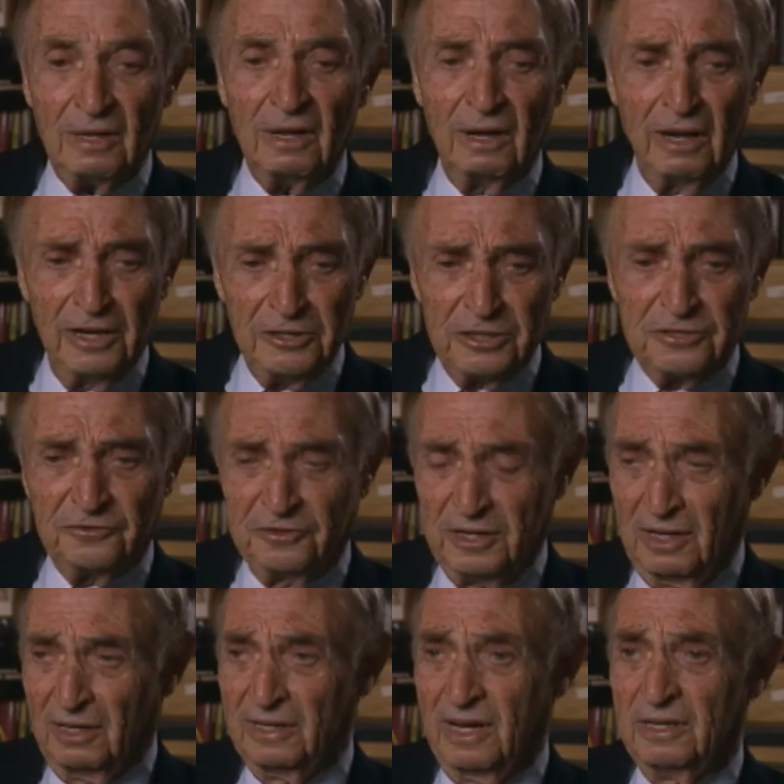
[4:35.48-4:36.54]
I just
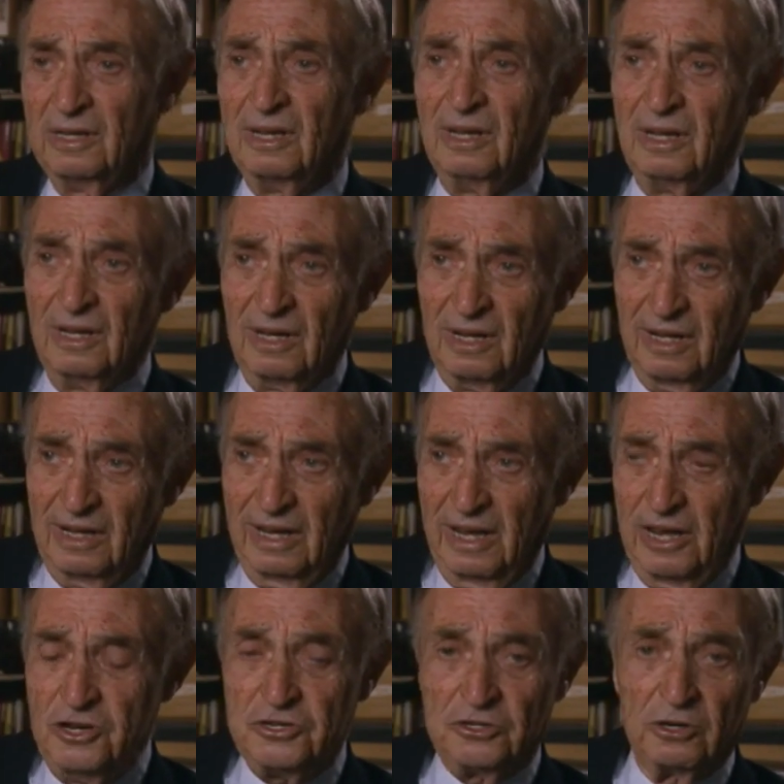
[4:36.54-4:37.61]
feel that
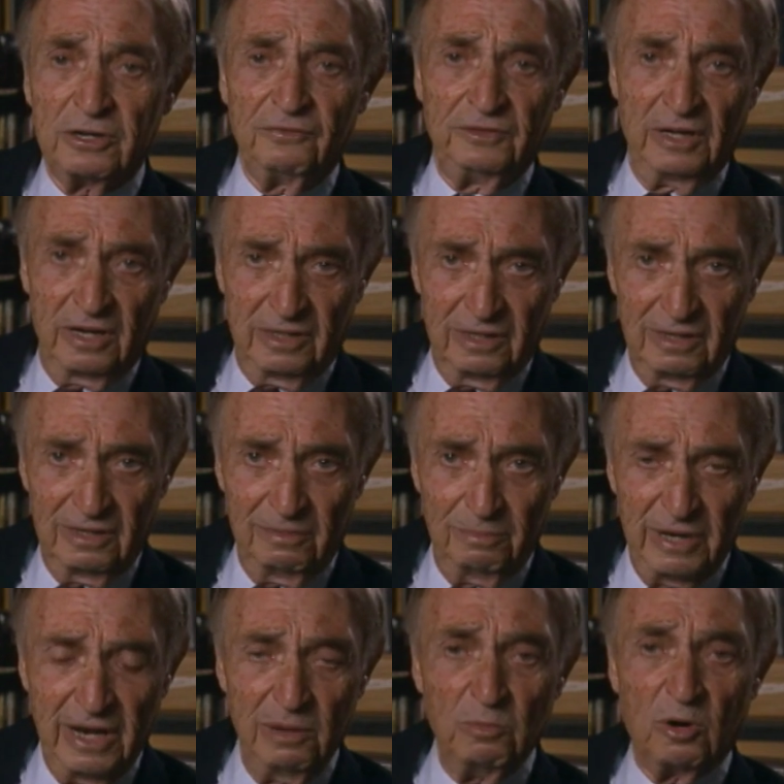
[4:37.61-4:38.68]
he should have done
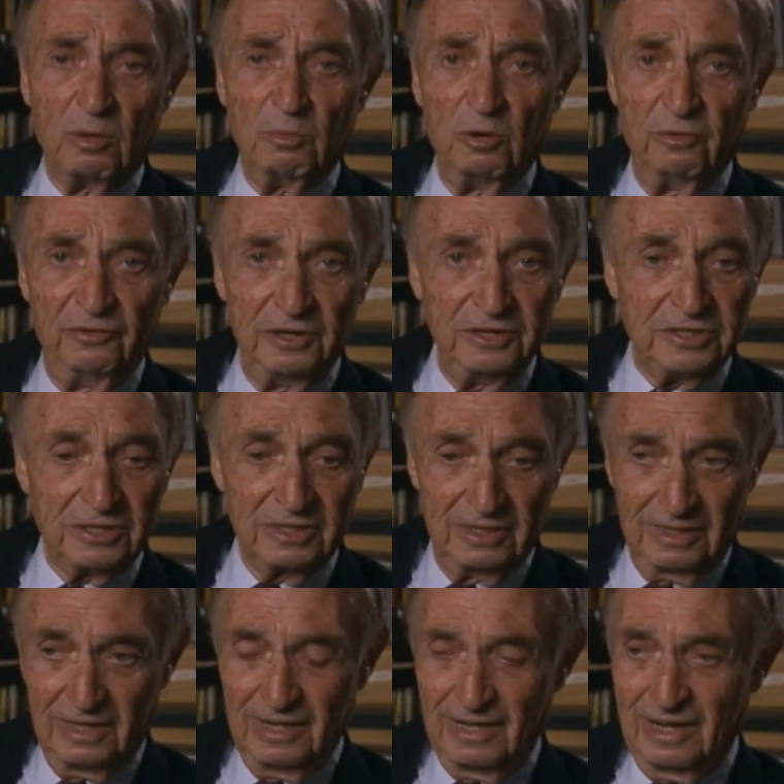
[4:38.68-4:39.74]
many more movies,
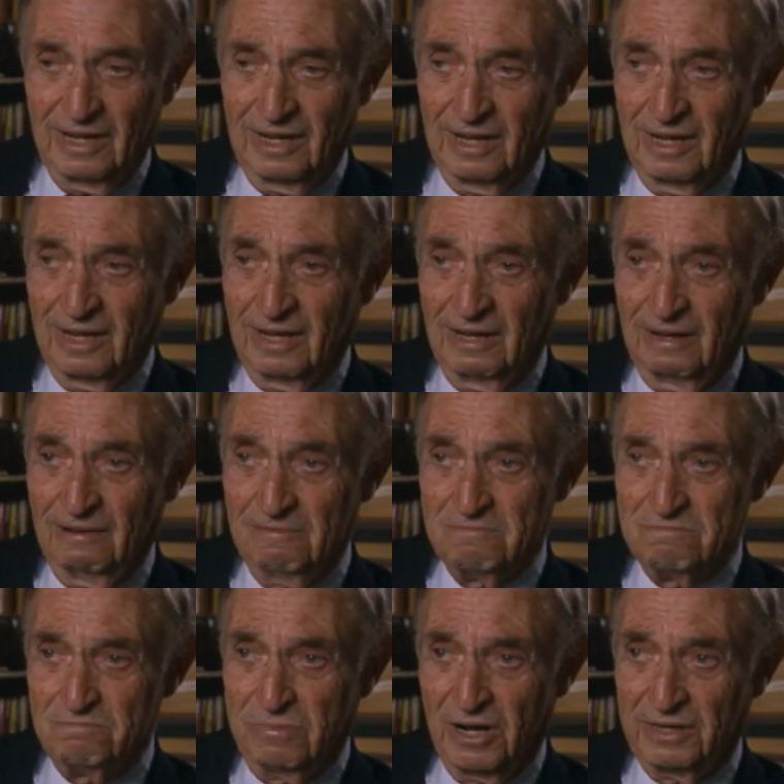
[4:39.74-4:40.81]
uh,
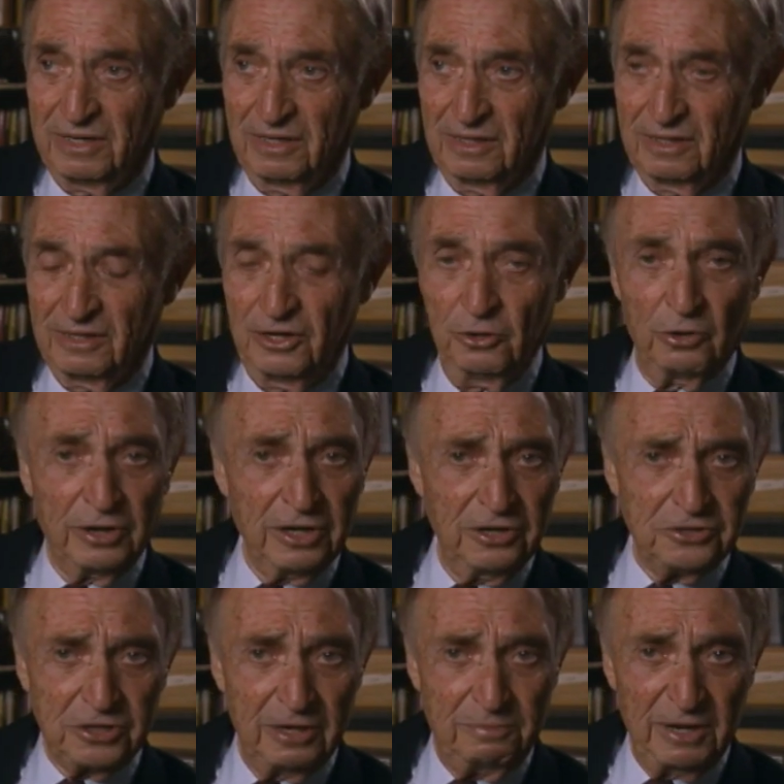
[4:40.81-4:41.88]
but the
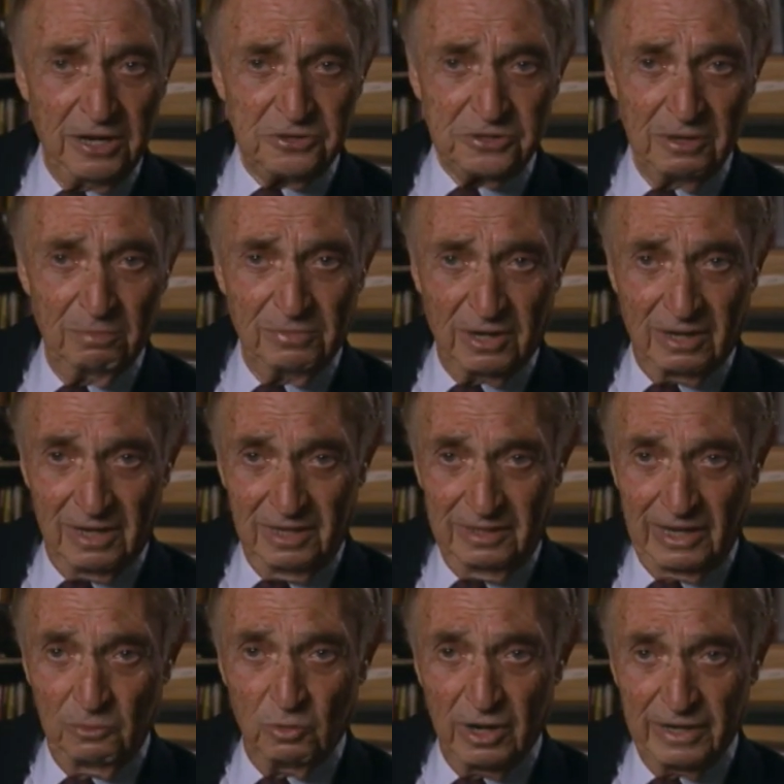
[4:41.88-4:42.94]
audience had passed him by.
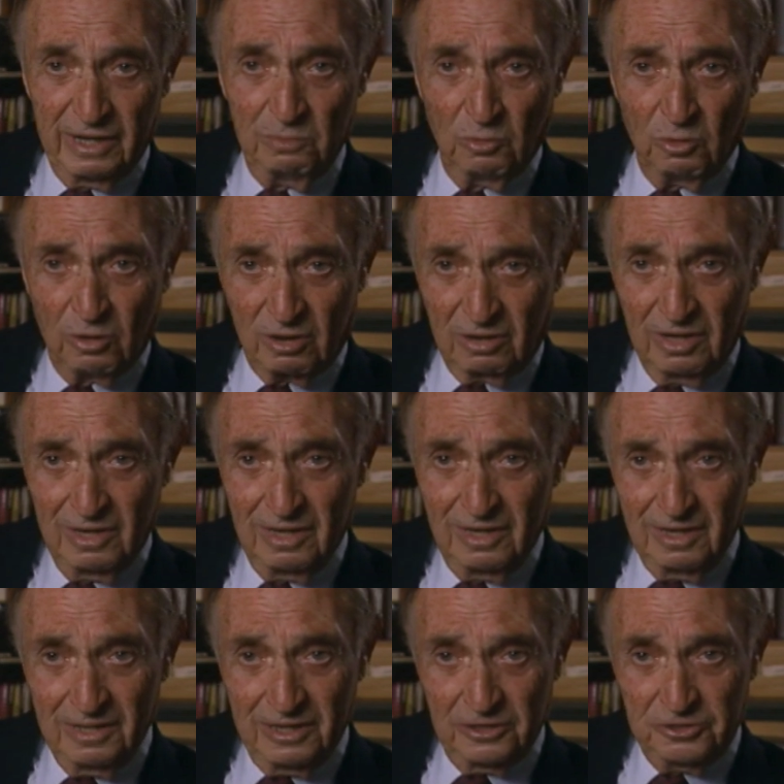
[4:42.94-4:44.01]
They wanted more
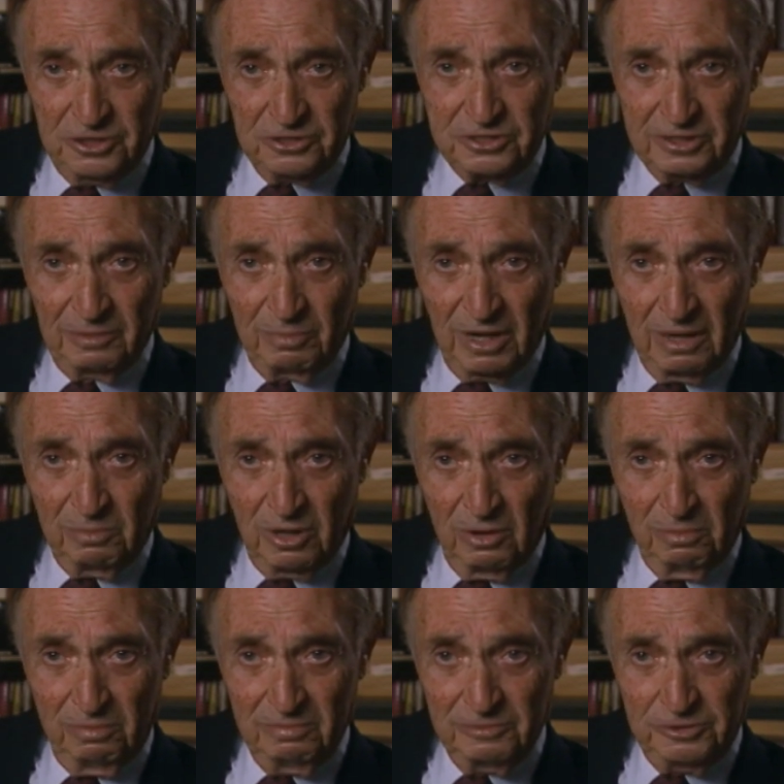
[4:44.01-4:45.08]
than just the Bob
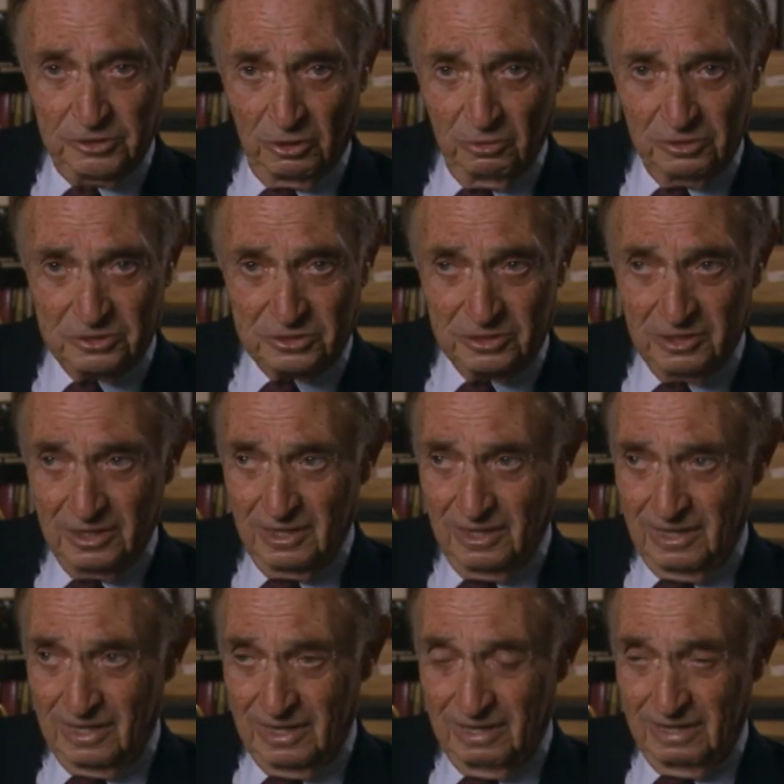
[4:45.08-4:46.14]
Hope jokes.
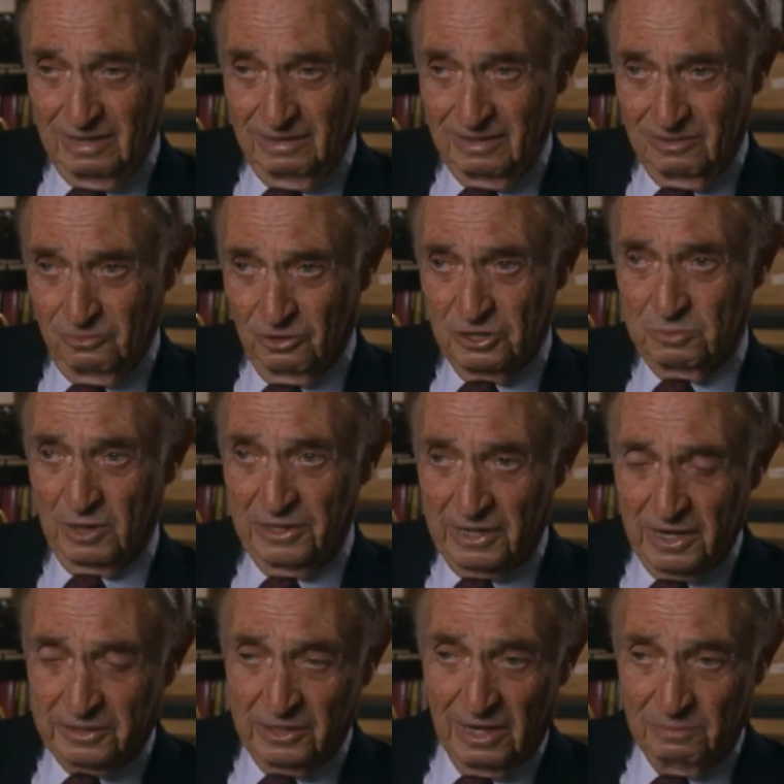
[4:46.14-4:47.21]
And, of course, by
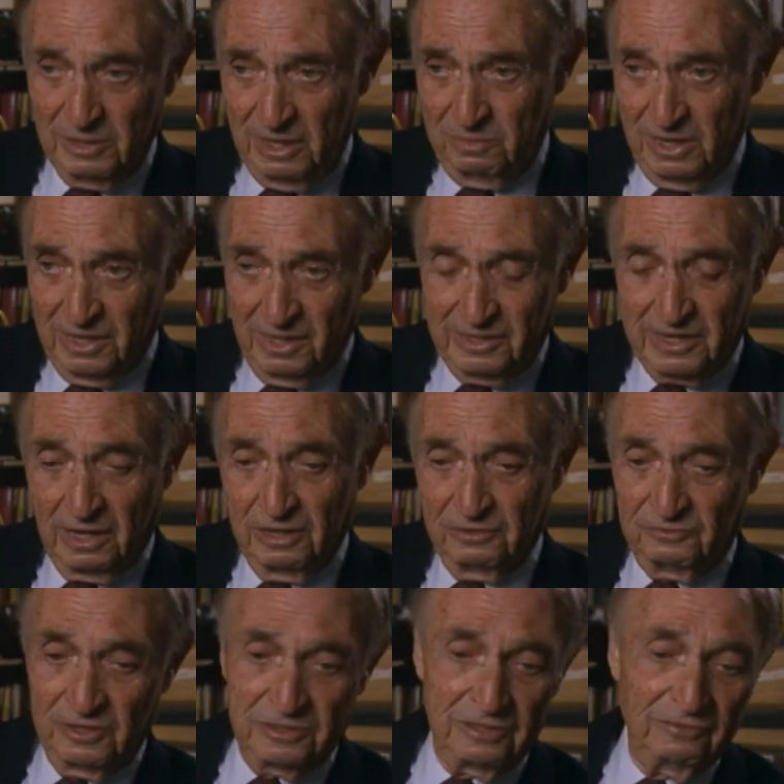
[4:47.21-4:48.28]
that time, he had been in
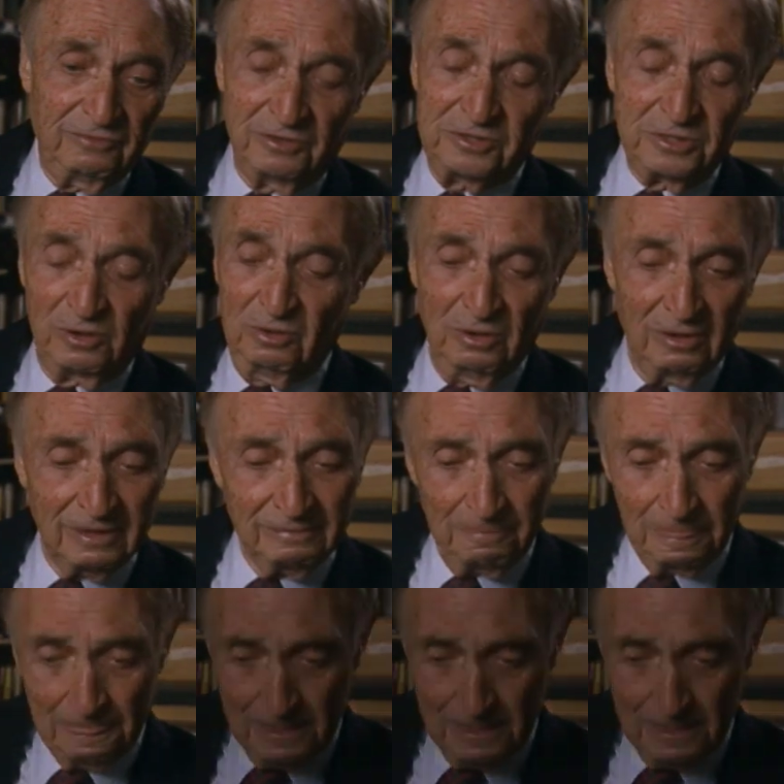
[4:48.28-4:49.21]
television for so long.